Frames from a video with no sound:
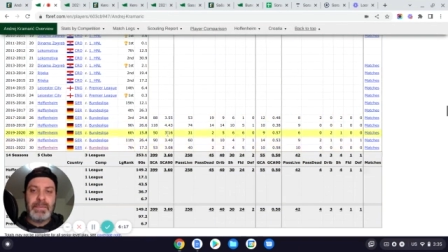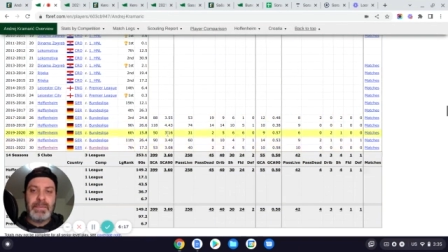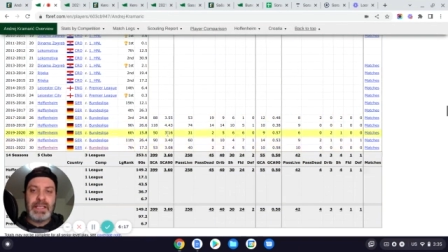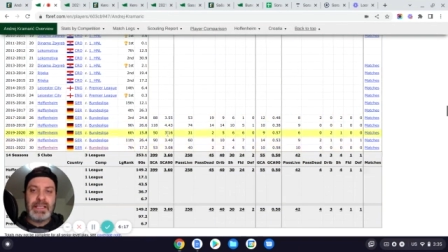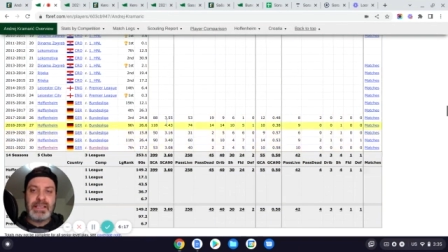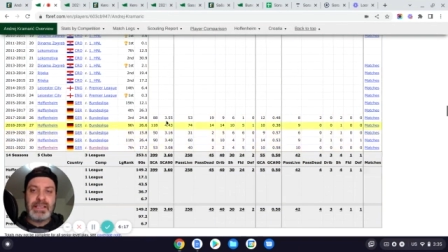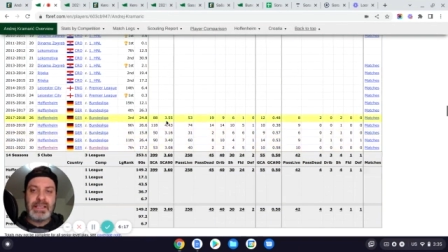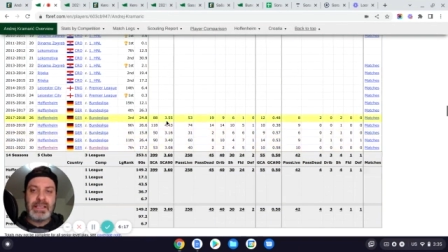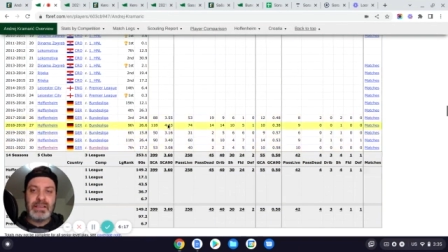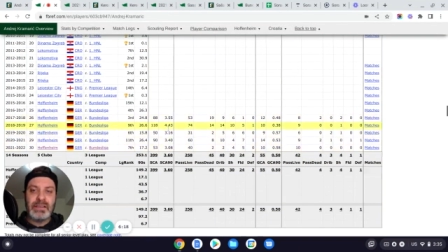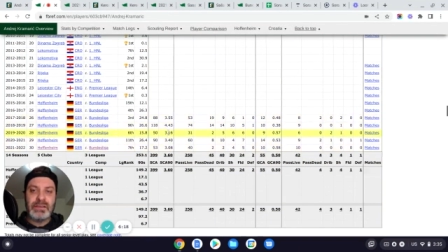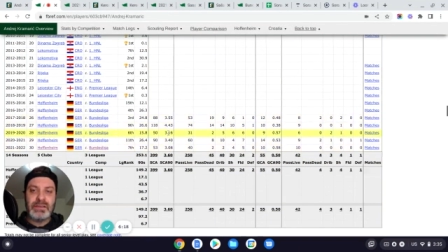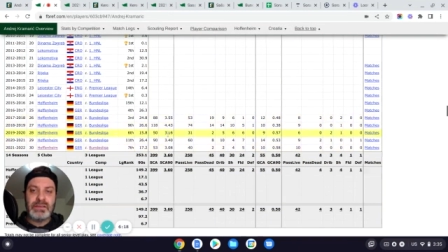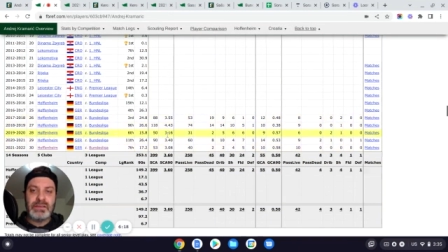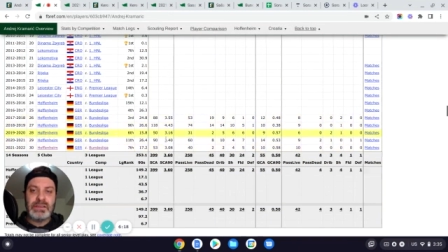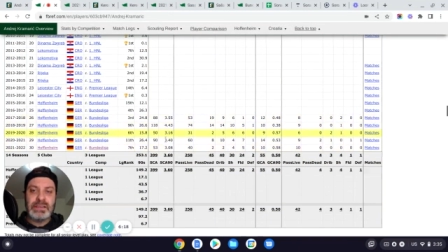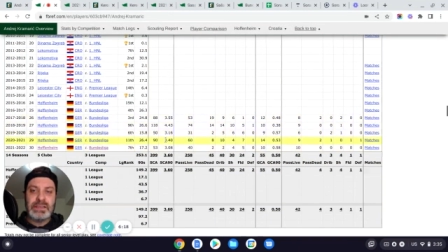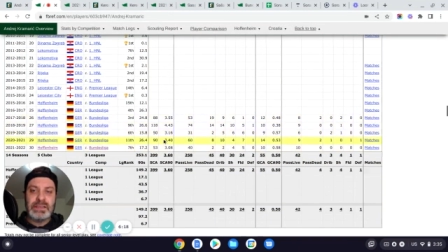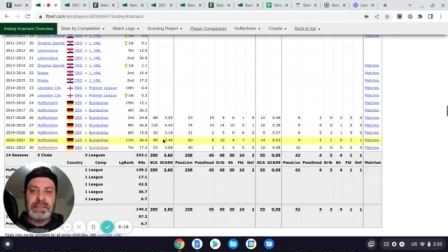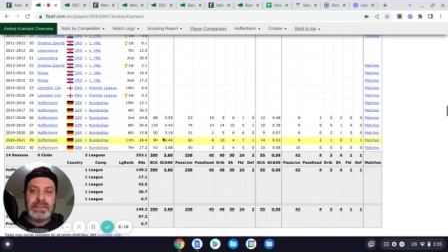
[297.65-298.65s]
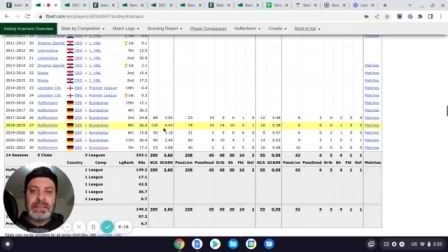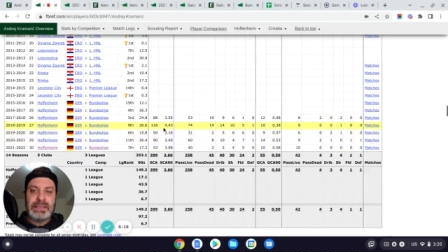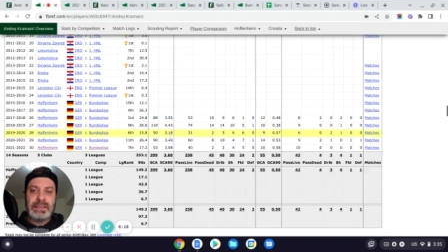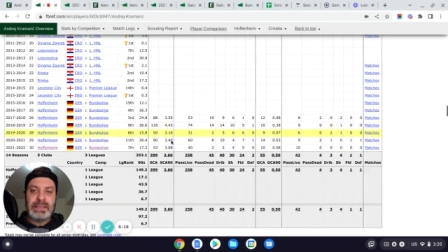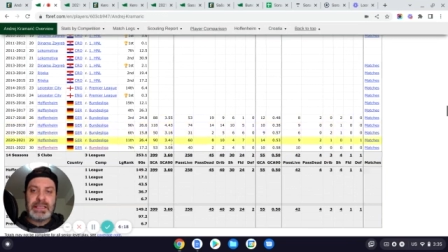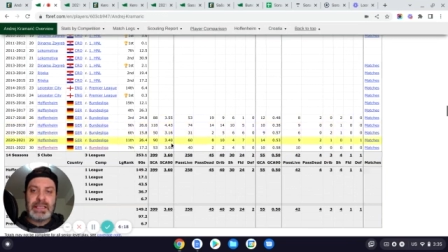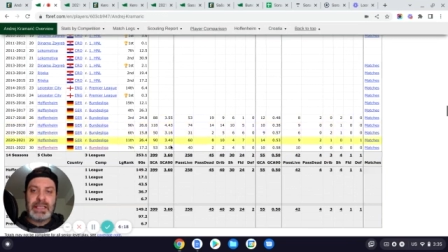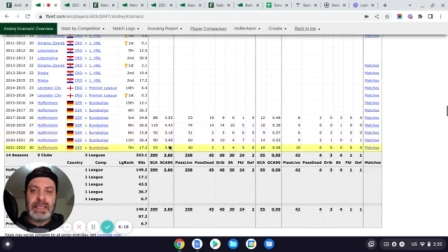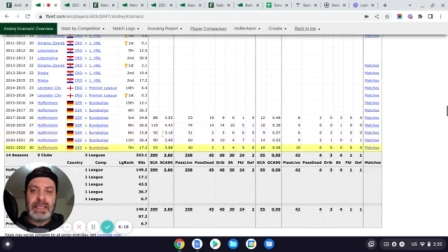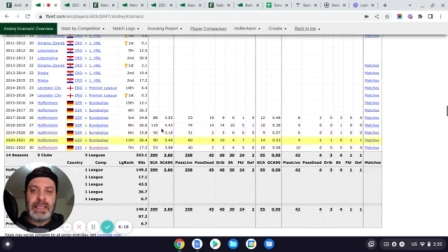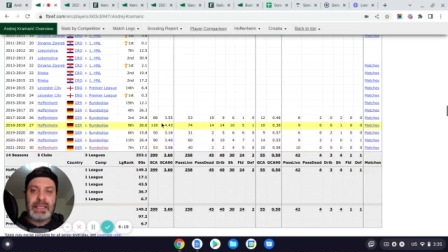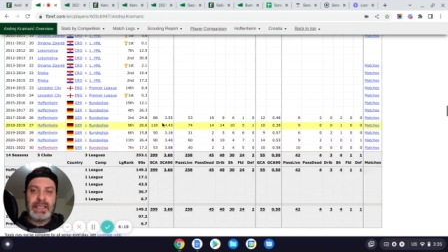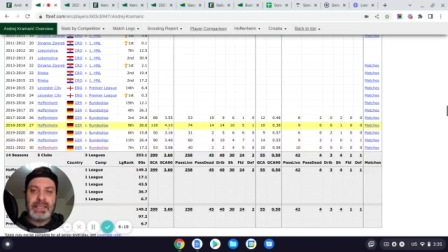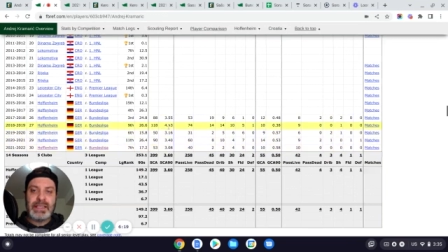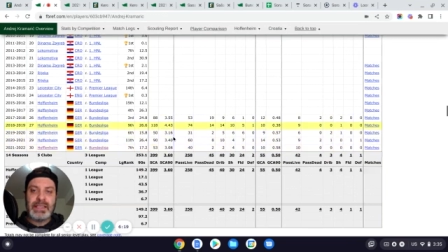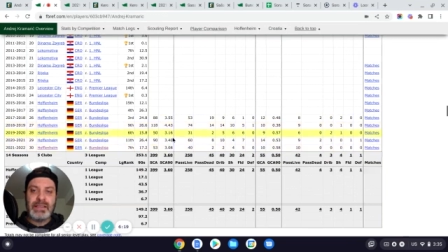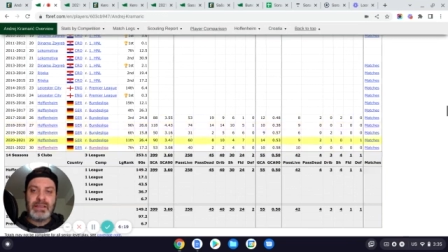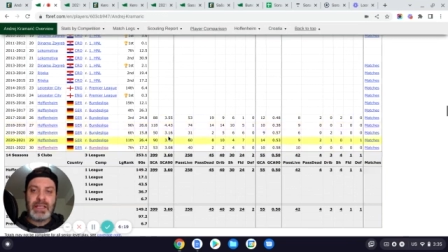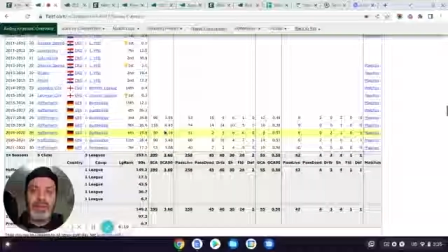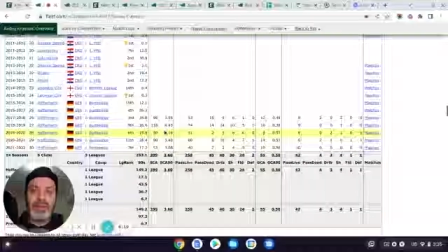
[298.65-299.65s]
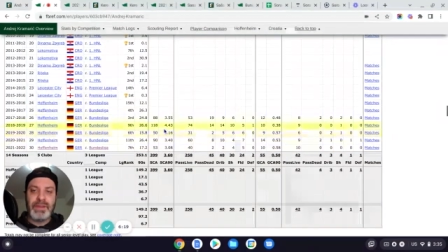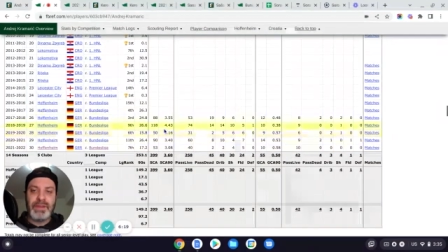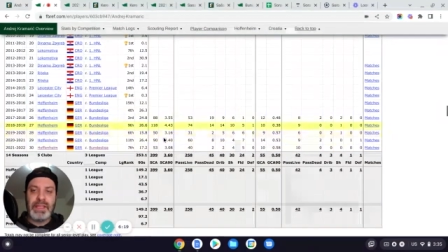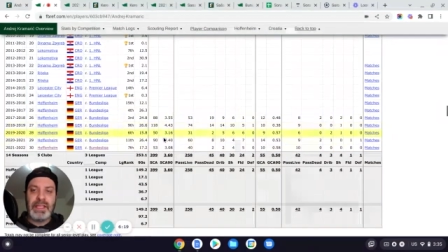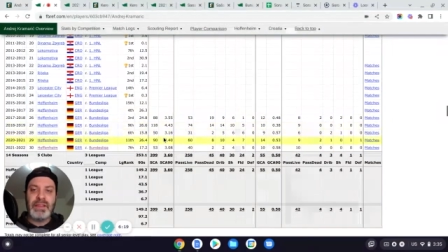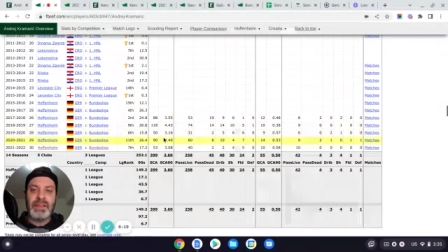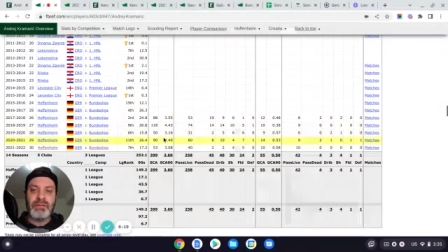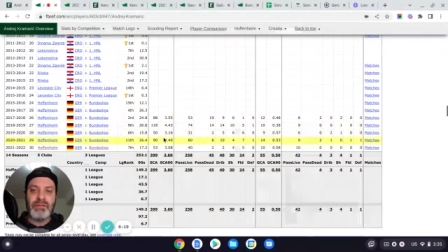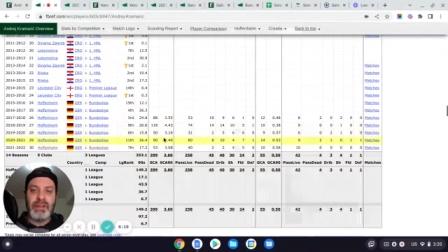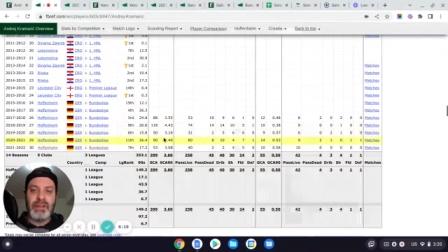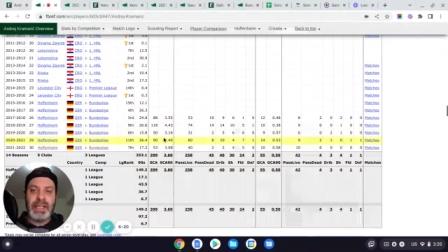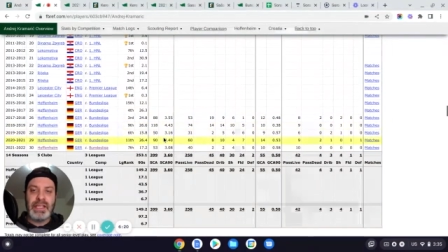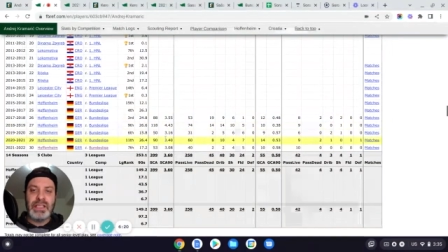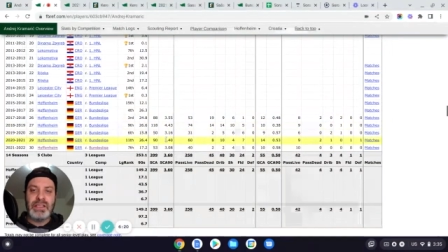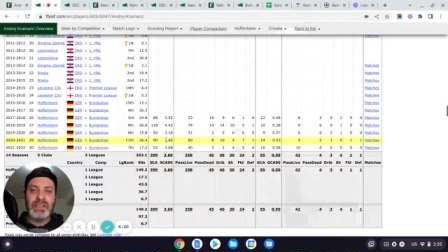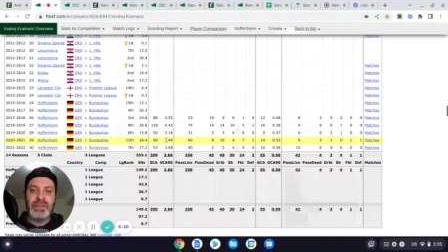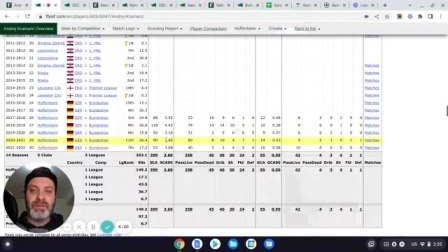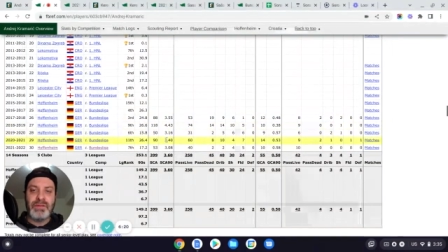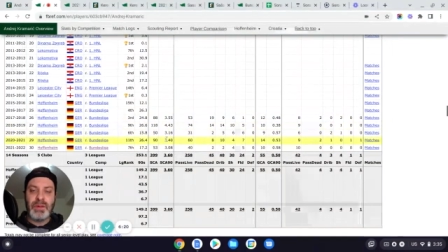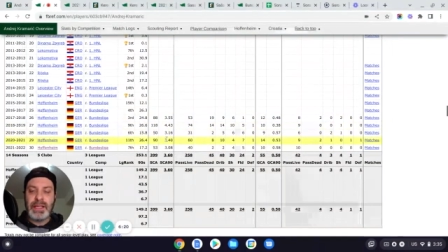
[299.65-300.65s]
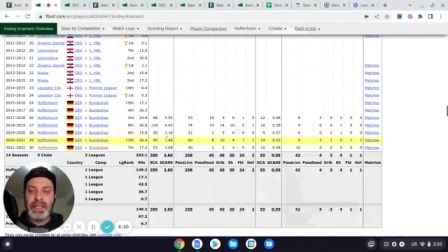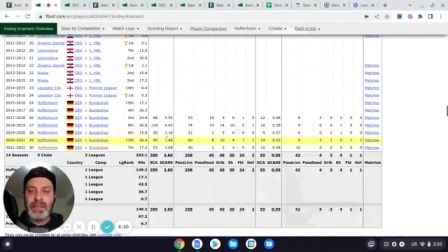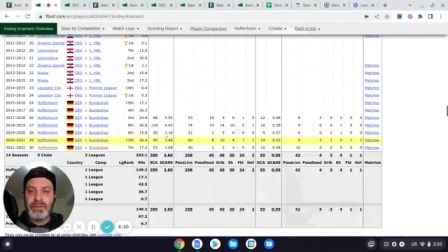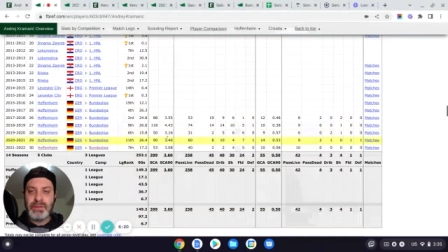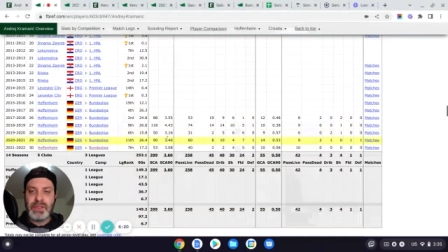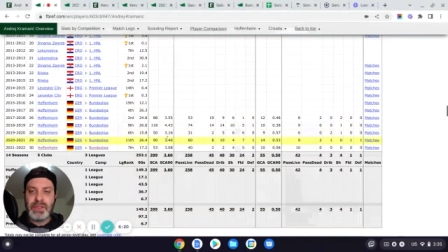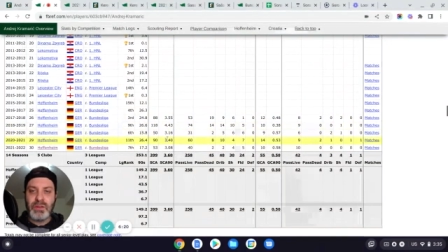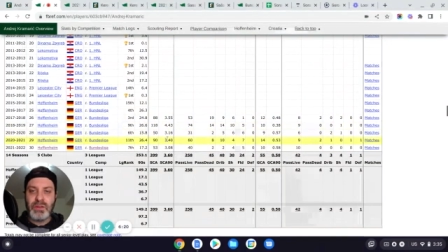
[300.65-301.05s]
He's still He's still kind of in the range of when he was